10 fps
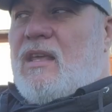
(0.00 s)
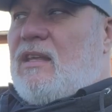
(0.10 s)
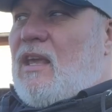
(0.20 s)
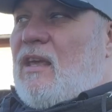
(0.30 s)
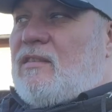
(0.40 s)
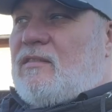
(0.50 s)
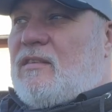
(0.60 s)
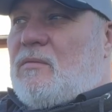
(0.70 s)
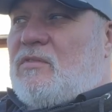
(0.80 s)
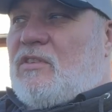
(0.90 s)
Yes,
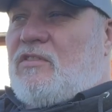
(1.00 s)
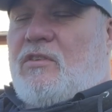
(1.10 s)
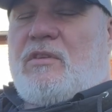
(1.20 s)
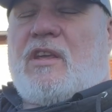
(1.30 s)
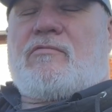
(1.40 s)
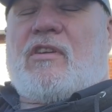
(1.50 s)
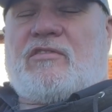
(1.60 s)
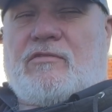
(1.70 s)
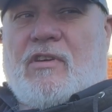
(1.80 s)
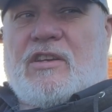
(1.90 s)
it was a 2-year
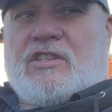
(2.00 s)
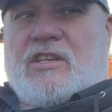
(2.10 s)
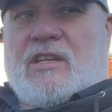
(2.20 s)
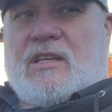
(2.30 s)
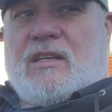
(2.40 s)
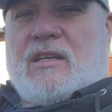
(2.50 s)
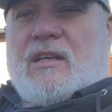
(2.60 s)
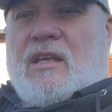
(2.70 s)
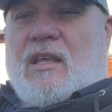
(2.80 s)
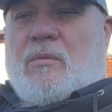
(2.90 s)
restoration.
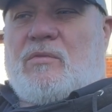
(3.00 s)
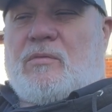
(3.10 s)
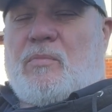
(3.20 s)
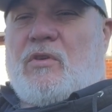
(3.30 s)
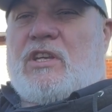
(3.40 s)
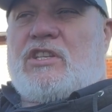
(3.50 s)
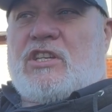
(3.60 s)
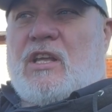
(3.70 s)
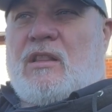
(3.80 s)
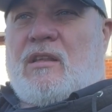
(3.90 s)
It was a body
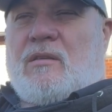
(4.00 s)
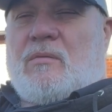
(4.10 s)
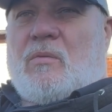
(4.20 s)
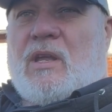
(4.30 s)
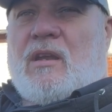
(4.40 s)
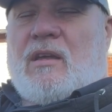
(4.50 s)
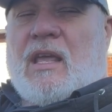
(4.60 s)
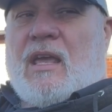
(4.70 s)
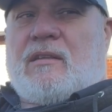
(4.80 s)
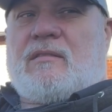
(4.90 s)
shell that when I had